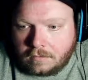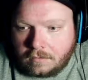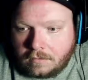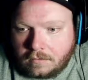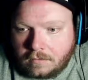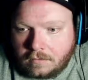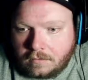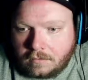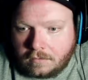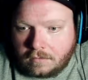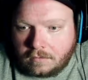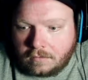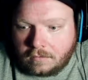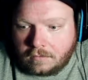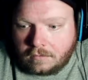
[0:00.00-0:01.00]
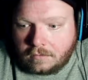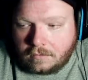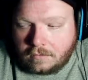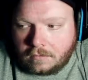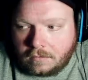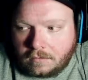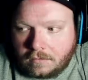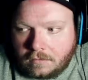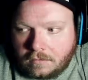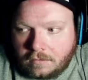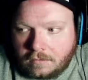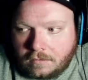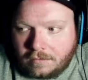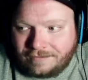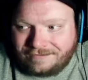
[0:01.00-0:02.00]

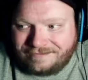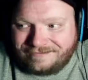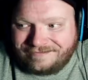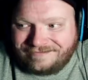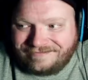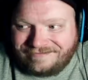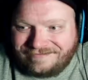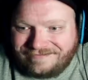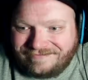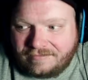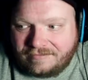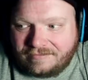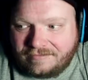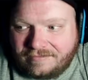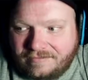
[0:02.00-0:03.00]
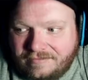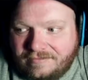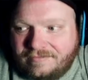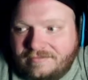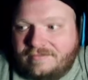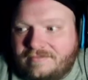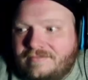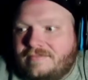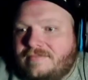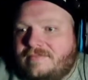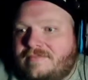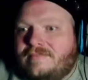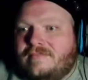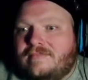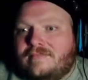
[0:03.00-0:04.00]

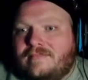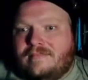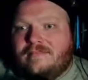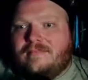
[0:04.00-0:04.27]
This person isn't speaking.